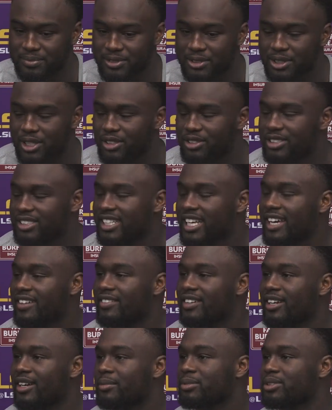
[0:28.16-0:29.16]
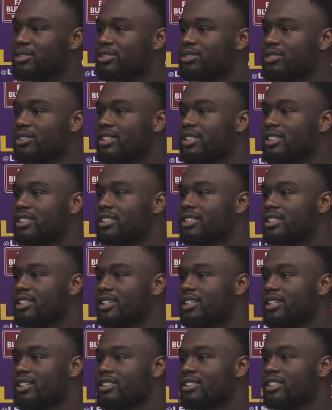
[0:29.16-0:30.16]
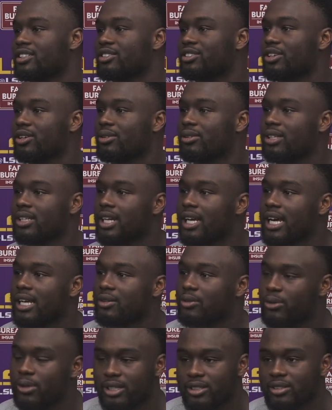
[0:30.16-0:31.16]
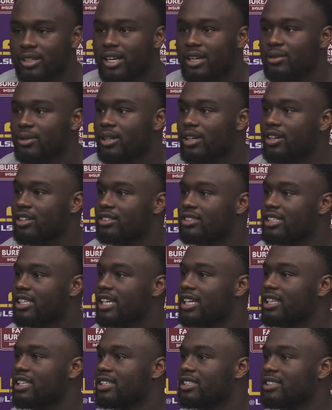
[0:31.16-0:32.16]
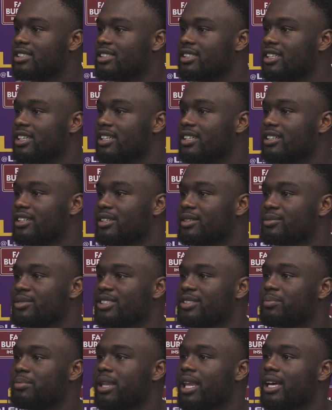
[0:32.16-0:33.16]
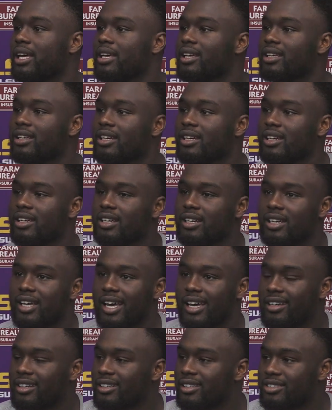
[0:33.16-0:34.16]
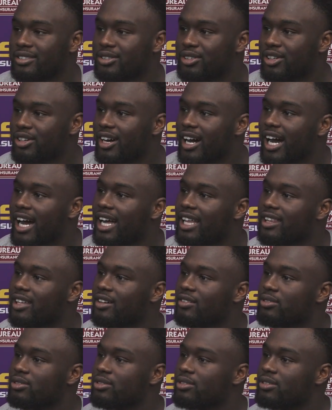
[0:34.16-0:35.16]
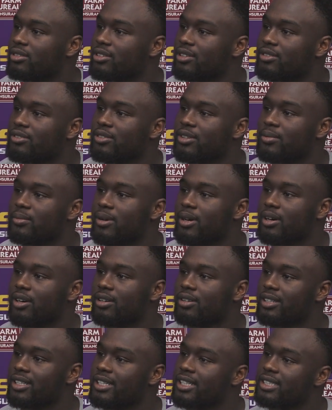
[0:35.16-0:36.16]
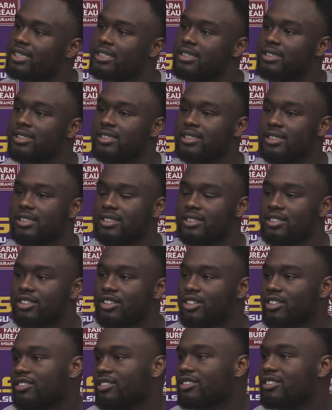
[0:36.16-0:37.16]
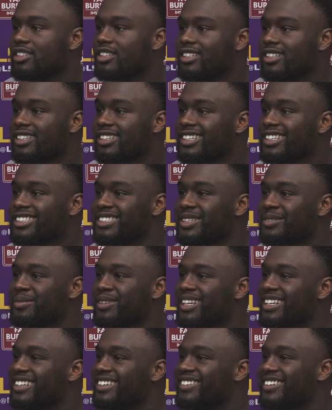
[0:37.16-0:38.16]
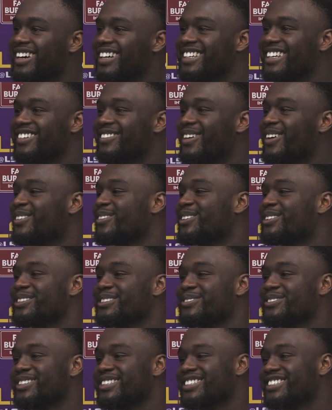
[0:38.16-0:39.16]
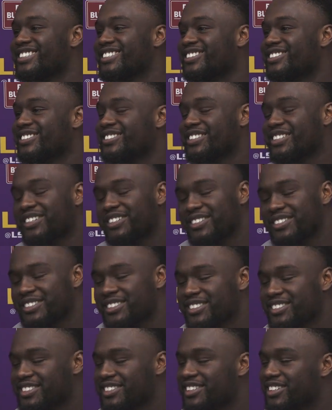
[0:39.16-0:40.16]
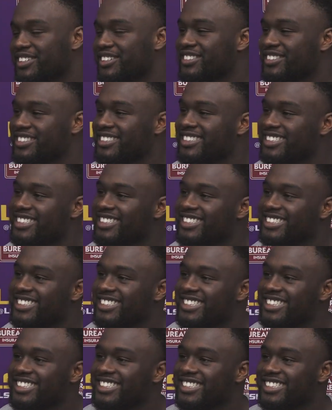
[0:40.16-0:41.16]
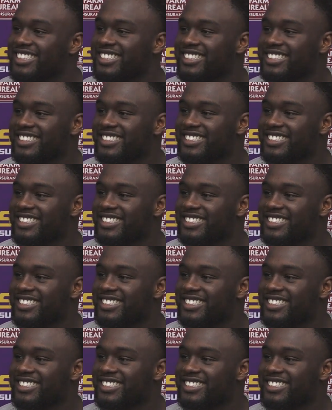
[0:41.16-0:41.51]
you know, just having the opportunity to, you know, reunite with Coach Kelly and just play at a, you know, high level of football in the SEC, you know, it's something I've always wanted to do. So, you know, I'm good.